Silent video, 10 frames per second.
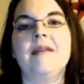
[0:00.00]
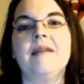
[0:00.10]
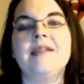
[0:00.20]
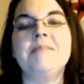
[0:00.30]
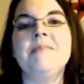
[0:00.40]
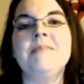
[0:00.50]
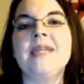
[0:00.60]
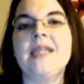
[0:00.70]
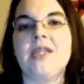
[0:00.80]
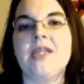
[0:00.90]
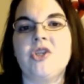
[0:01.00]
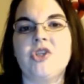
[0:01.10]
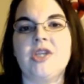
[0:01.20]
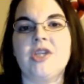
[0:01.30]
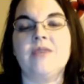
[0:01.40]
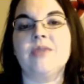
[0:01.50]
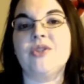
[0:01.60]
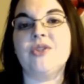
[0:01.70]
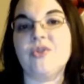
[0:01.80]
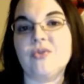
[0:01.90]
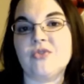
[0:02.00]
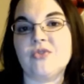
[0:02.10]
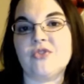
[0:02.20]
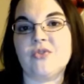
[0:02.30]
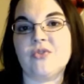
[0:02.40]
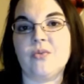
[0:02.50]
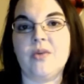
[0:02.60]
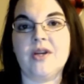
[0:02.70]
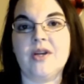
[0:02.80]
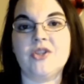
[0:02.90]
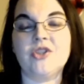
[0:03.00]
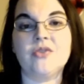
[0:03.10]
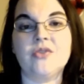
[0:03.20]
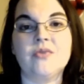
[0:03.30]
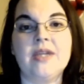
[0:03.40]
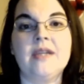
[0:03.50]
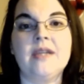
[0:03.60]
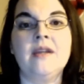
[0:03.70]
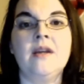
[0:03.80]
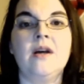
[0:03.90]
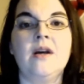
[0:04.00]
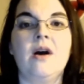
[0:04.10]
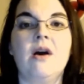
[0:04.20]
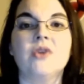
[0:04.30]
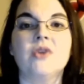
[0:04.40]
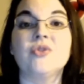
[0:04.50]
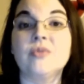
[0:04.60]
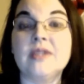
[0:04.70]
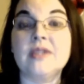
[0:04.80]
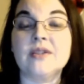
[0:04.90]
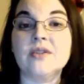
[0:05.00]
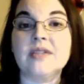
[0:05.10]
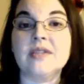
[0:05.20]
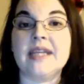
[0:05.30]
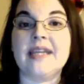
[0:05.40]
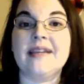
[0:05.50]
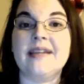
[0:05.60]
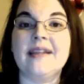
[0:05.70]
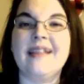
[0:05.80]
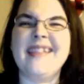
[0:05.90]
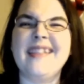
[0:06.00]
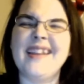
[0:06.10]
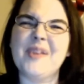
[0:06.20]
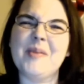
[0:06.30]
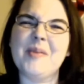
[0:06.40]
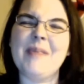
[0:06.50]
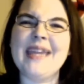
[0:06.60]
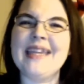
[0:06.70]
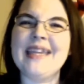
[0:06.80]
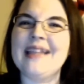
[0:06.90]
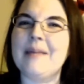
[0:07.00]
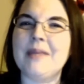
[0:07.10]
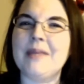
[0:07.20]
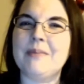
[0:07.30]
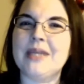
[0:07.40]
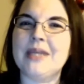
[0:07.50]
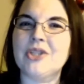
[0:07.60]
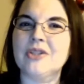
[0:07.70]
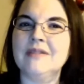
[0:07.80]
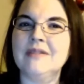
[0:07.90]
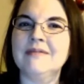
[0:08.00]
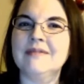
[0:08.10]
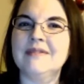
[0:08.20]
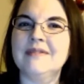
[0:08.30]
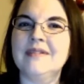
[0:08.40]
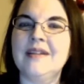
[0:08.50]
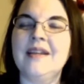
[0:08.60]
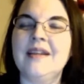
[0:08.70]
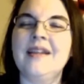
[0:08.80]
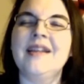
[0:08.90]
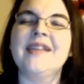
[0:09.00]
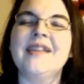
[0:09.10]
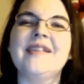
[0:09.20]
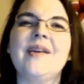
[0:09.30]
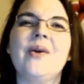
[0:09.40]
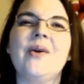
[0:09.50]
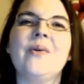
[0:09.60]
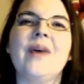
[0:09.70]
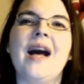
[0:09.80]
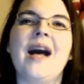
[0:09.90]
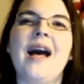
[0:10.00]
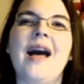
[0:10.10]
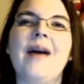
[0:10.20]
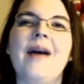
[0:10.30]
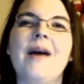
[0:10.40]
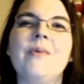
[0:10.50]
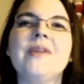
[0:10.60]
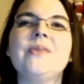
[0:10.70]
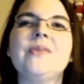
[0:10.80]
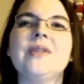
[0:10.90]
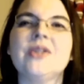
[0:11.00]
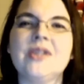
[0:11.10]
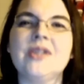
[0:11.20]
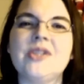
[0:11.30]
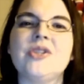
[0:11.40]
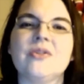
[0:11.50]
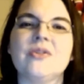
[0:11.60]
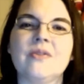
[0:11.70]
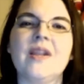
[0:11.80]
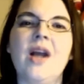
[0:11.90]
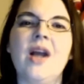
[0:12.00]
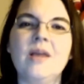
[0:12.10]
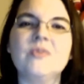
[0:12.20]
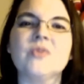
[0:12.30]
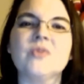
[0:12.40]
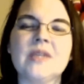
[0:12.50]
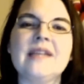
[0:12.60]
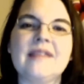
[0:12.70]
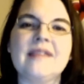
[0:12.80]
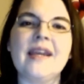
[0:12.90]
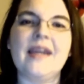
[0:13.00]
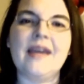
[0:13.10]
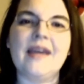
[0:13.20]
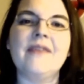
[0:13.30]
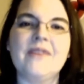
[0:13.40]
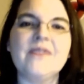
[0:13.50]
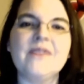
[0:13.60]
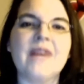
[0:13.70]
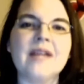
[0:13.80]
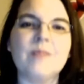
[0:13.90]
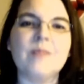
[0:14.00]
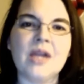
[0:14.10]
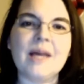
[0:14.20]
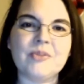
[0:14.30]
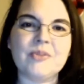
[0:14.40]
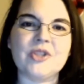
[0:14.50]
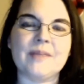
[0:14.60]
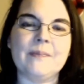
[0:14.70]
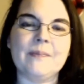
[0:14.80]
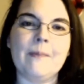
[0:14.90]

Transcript: diminish and reduce what our children are truly learning, then are we making that big picture? So I want to encourage you that homeschooling is a very viable option.